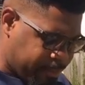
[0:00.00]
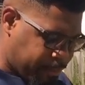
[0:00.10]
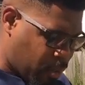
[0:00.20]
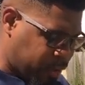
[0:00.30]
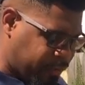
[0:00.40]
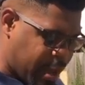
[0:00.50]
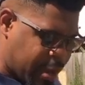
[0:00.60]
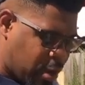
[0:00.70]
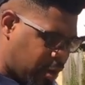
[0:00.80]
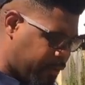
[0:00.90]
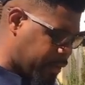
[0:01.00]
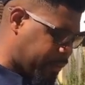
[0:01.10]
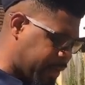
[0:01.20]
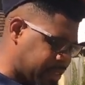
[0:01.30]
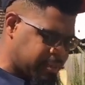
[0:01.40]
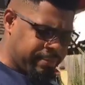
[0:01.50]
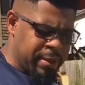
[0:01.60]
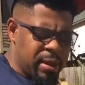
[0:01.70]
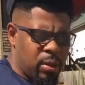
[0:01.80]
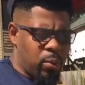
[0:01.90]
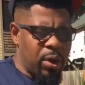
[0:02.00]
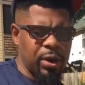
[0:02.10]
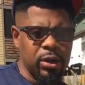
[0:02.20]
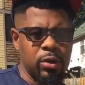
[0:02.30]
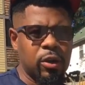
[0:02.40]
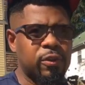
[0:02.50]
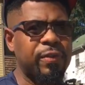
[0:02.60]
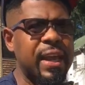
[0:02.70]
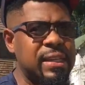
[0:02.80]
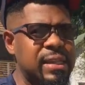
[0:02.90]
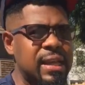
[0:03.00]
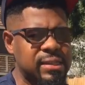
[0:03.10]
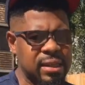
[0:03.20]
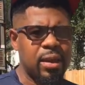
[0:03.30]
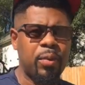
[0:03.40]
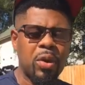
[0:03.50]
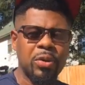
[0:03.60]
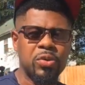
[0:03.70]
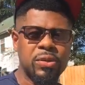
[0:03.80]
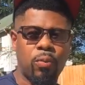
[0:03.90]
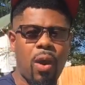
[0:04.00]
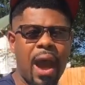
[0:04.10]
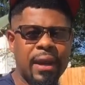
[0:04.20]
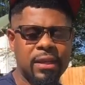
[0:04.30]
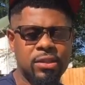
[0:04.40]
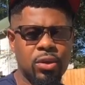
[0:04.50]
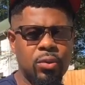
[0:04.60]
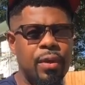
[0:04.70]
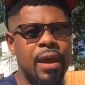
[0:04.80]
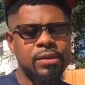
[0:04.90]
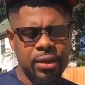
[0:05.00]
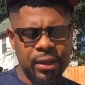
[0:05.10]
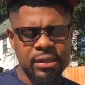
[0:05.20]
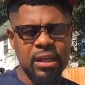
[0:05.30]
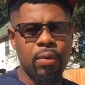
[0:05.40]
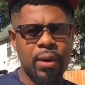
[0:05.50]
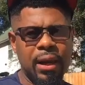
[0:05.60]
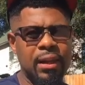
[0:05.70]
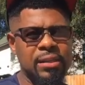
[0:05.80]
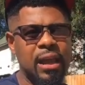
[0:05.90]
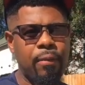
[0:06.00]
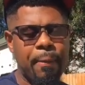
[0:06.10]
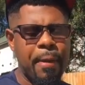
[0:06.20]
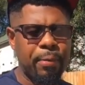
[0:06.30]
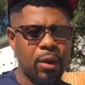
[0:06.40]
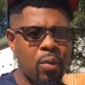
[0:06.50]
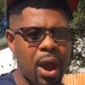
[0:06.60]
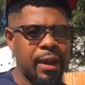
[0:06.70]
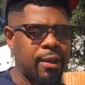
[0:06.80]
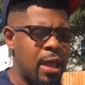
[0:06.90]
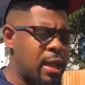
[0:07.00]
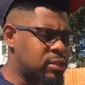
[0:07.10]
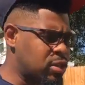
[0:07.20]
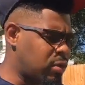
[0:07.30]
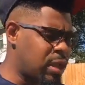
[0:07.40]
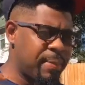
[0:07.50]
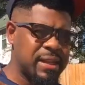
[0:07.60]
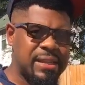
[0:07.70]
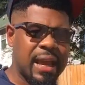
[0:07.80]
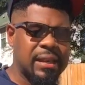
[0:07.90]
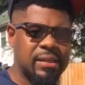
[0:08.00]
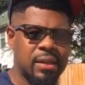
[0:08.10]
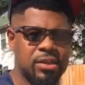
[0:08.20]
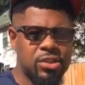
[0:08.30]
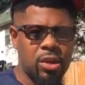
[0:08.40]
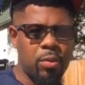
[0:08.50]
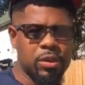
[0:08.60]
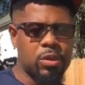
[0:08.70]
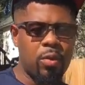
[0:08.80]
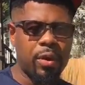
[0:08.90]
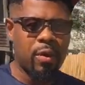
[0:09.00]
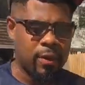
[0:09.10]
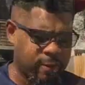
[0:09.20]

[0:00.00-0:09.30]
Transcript: boards flying all over the place. We're going to do those flex tests, and then we're going to do some riding too, so you can see what it looks like when people are riding. So give me a second to show you what's going on.